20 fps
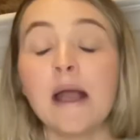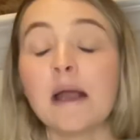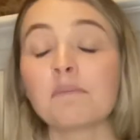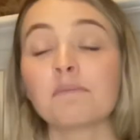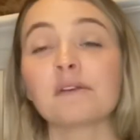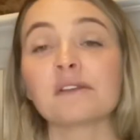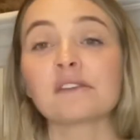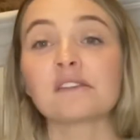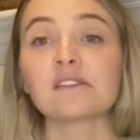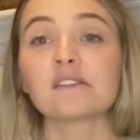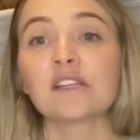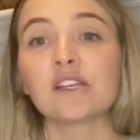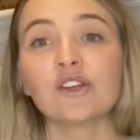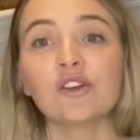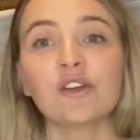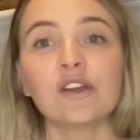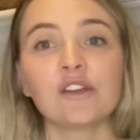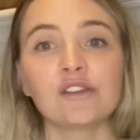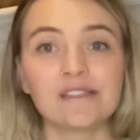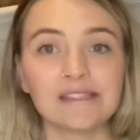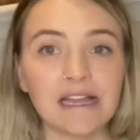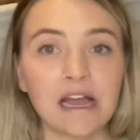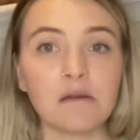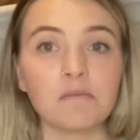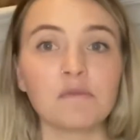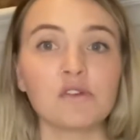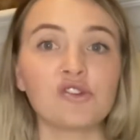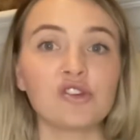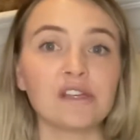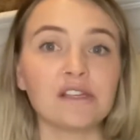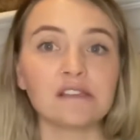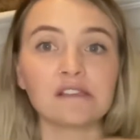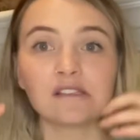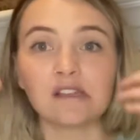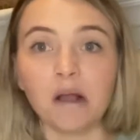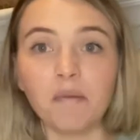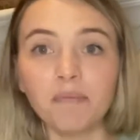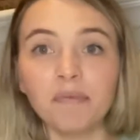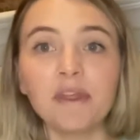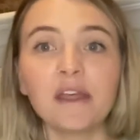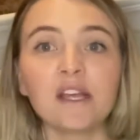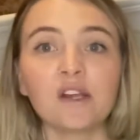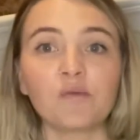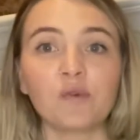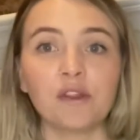But still, a sound machine, something